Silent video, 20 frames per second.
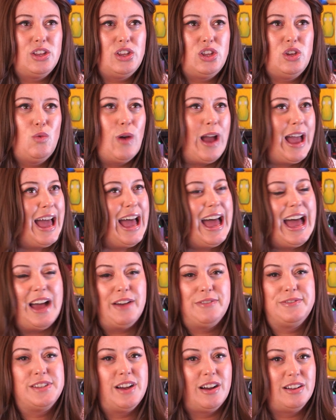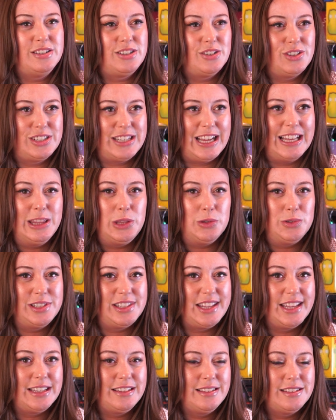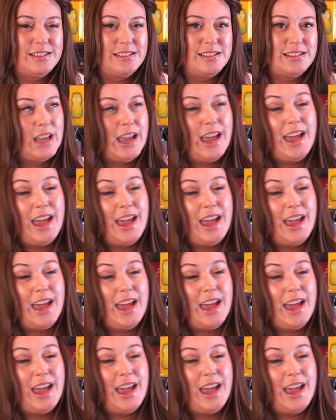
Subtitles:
you have to understand those things.